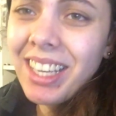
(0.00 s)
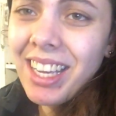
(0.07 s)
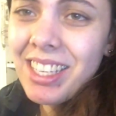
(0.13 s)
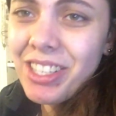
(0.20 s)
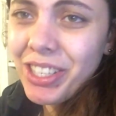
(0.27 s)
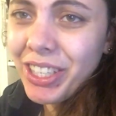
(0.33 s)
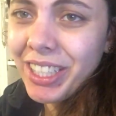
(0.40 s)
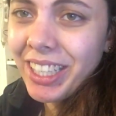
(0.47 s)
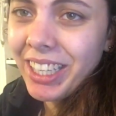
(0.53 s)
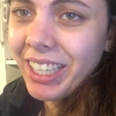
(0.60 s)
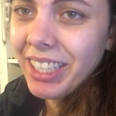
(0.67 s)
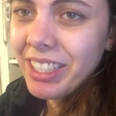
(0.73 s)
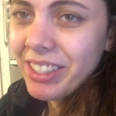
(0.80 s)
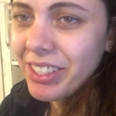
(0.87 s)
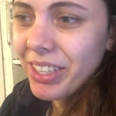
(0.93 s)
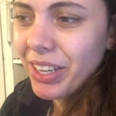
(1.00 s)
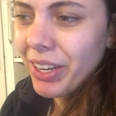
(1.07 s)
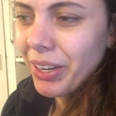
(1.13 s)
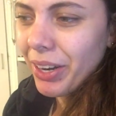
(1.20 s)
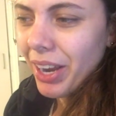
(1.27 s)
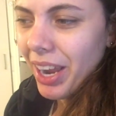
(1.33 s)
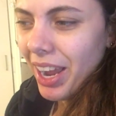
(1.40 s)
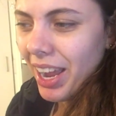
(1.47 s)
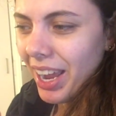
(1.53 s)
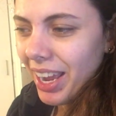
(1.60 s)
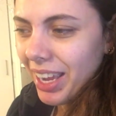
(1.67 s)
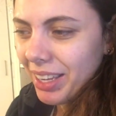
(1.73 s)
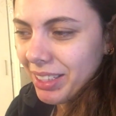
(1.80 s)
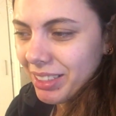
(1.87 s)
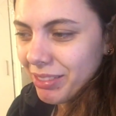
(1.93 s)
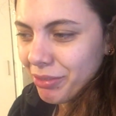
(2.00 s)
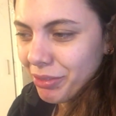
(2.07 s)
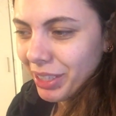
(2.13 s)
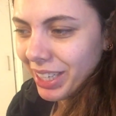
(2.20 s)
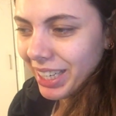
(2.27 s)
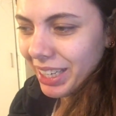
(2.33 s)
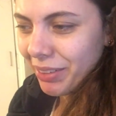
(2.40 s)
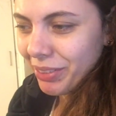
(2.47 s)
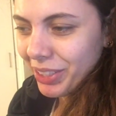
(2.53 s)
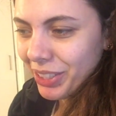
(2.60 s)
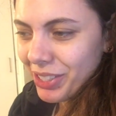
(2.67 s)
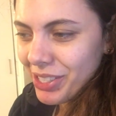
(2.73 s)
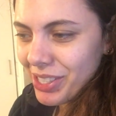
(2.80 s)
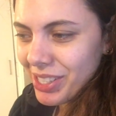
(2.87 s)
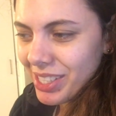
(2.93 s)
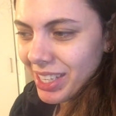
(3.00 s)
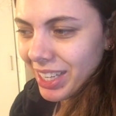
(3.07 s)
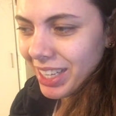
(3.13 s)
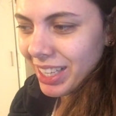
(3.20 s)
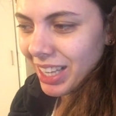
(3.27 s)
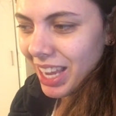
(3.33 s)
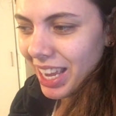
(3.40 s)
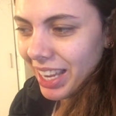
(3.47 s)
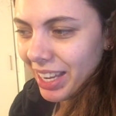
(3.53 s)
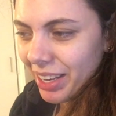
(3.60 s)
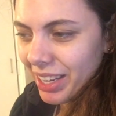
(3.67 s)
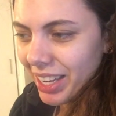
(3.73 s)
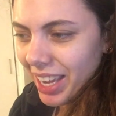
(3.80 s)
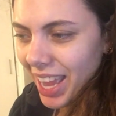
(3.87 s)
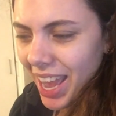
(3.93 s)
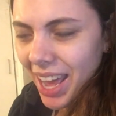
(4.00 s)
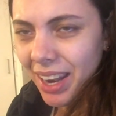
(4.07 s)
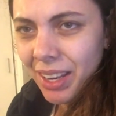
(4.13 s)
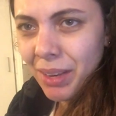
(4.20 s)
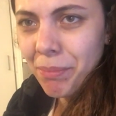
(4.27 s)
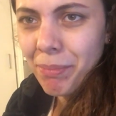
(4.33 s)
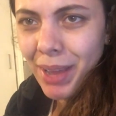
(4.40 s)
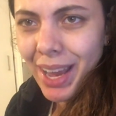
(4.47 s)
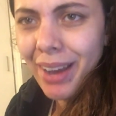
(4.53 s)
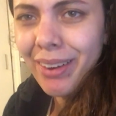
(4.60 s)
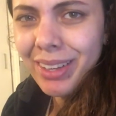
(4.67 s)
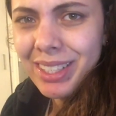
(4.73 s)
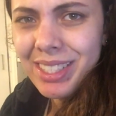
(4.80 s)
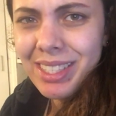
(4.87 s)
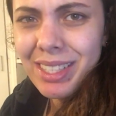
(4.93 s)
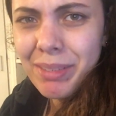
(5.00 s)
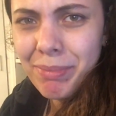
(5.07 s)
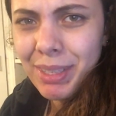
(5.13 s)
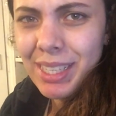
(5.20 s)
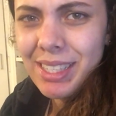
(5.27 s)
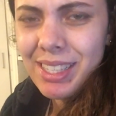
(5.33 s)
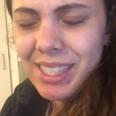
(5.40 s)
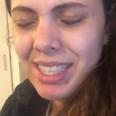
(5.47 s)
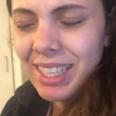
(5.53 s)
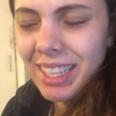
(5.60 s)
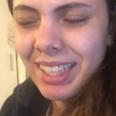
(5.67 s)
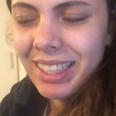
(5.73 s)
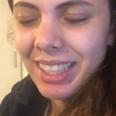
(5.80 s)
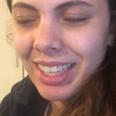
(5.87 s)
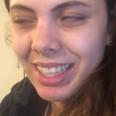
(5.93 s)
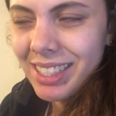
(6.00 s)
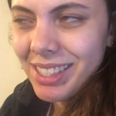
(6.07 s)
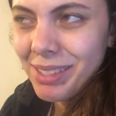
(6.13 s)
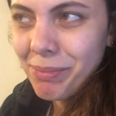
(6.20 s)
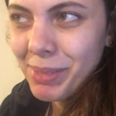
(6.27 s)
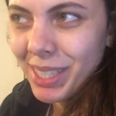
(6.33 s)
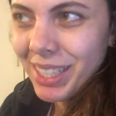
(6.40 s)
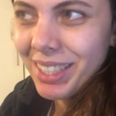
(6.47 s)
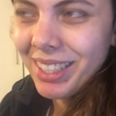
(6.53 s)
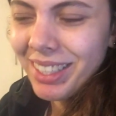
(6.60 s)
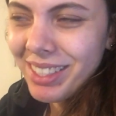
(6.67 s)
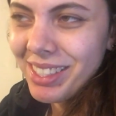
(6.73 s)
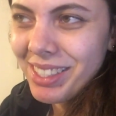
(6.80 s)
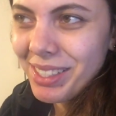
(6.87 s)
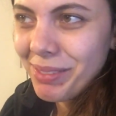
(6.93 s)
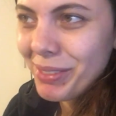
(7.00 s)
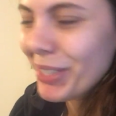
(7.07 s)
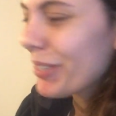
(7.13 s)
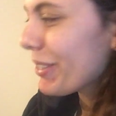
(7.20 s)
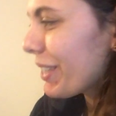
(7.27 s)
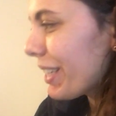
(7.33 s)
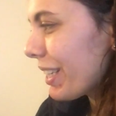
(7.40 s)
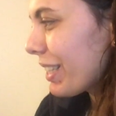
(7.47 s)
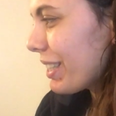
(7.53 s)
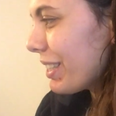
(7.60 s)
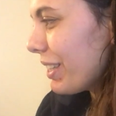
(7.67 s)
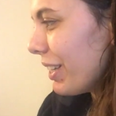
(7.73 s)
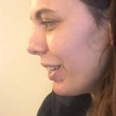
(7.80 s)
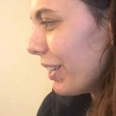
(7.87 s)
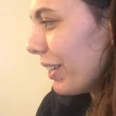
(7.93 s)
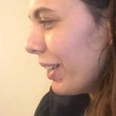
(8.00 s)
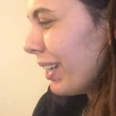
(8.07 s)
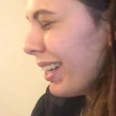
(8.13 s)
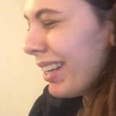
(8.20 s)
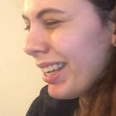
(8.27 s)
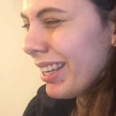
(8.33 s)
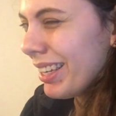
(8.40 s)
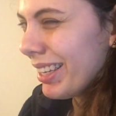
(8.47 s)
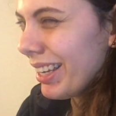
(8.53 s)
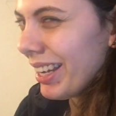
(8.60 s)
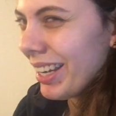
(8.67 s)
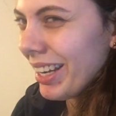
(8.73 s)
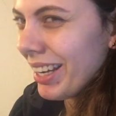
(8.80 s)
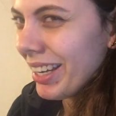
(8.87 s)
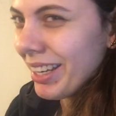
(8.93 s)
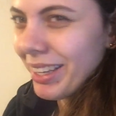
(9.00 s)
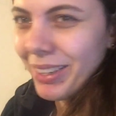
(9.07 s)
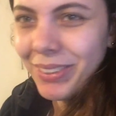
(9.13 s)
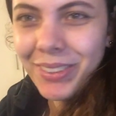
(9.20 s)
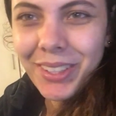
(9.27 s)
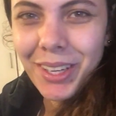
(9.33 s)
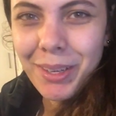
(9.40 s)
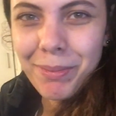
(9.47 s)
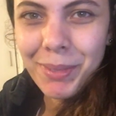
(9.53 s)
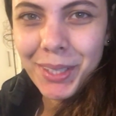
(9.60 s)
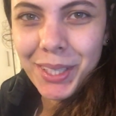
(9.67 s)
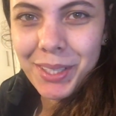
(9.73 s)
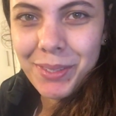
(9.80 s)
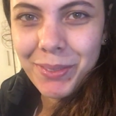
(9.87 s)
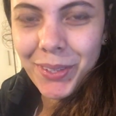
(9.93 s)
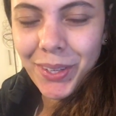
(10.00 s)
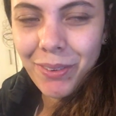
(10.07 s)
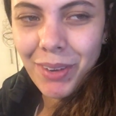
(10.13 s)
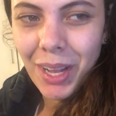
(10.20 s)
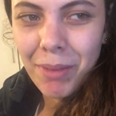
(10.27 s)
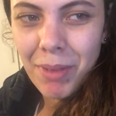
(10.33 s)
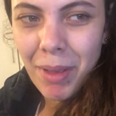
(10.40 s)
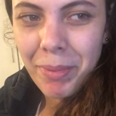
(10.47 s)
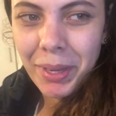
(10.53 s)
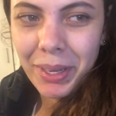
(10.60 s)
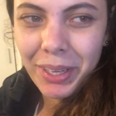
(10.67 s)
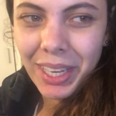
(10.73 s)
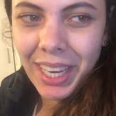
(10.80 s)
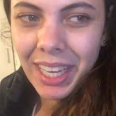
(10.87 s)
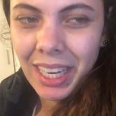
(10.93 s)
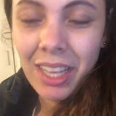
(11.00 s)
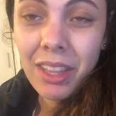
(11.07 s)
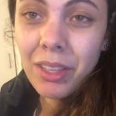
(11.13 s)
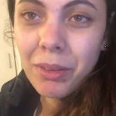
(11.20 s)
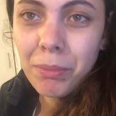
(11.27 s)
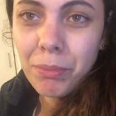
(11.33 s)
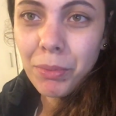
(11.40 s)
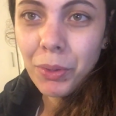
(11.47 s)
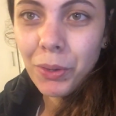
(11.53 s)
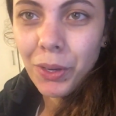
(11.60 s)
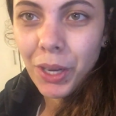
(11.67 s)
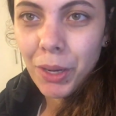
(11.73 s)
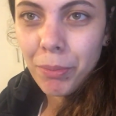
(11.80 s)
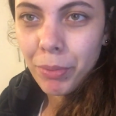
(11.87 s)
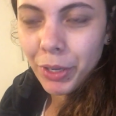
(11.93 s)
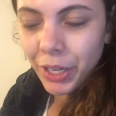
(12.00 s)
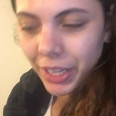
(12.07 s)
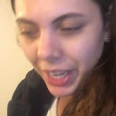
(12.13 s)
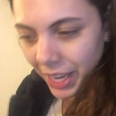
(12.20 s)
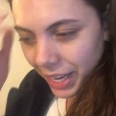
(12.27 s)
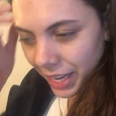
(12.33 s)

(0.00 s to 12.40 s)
as you can hear, so reading when you're sick, like out and about, isn't the best thing. Like, it's just better to listen to music. So audiobooks work well. Maybe I'll get another audiobook,